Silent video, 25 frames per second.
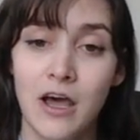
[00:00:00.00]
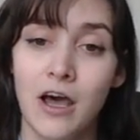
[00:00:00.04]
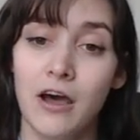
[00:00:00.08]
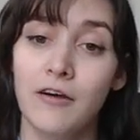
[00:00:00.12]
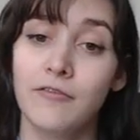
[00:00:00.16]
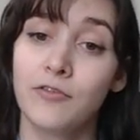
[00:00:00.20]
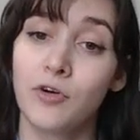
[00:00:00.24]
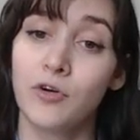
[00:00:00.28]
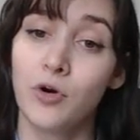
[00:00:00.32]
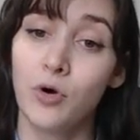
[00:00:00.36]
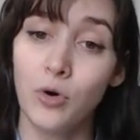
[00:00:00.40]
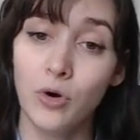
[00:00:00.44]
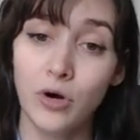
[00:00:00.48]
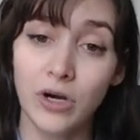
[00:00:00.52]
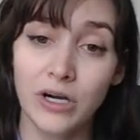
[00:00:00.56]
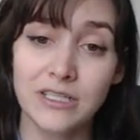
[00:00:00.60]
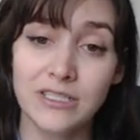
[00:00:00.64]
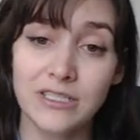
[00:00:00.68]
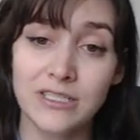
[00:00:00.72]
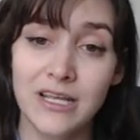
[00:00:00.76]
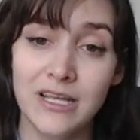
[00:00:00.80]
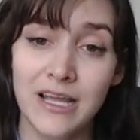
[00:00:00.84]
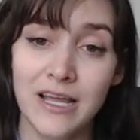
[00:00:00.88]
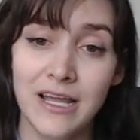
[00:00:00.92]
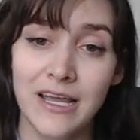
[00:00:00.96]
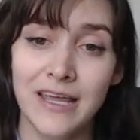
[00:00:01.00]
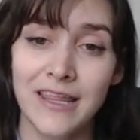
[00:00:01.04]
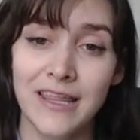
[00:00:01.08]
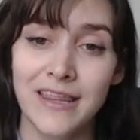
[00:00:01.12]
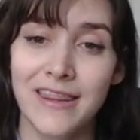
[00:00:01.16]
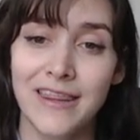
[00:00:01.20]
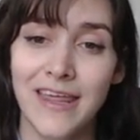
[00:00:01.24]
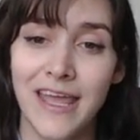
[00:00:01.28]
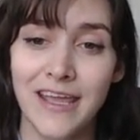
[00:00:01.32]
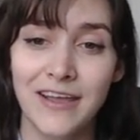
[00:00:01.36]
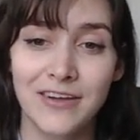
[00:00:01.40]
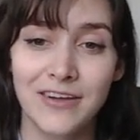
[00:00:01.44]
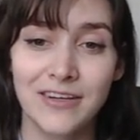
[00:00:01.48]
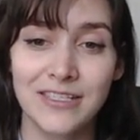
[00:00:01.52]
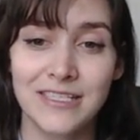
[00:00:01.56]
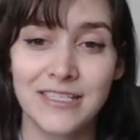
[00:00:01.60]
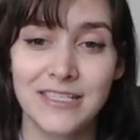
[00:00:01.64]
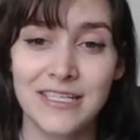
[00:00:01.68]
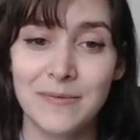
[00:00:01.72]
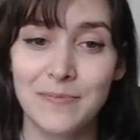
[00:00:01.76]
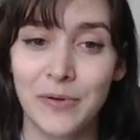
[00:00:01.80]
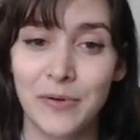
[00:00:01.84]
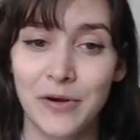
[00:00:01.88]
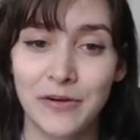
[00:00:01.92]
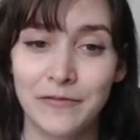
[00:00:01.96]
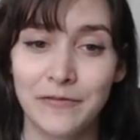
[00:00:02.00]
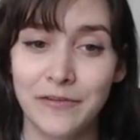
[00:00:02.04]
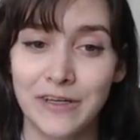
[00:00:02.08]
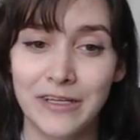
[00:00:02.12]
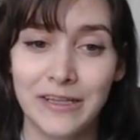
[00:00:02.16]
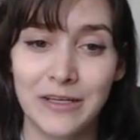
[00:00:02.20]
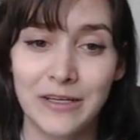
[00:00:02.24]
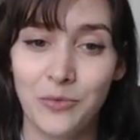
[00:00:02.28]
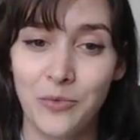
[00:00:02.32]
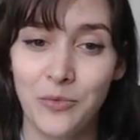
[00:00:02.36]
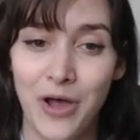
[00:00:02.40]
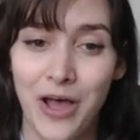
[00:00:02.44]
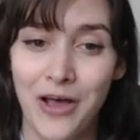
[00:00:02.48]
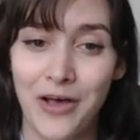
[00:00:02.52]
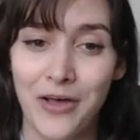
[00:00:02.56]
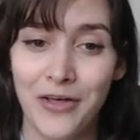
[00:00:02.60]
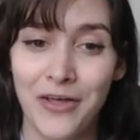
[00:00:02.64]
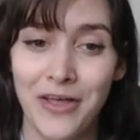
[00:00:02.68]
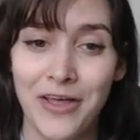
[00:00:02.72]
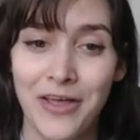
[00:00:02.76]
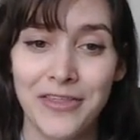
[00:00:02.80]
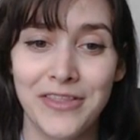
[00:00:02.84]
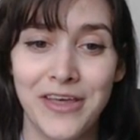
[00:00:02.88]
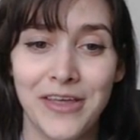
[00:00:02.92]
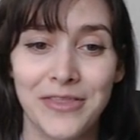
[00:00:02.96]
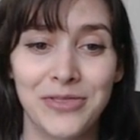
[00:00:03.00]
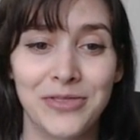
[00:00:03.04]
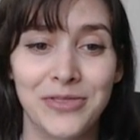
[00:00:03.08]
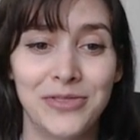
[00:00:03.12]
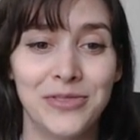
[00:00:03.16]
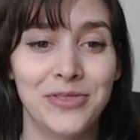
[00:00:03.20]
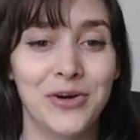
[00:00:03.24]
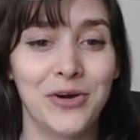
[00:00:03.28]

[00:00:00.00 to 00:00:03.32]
Of course, they could see perfectly well that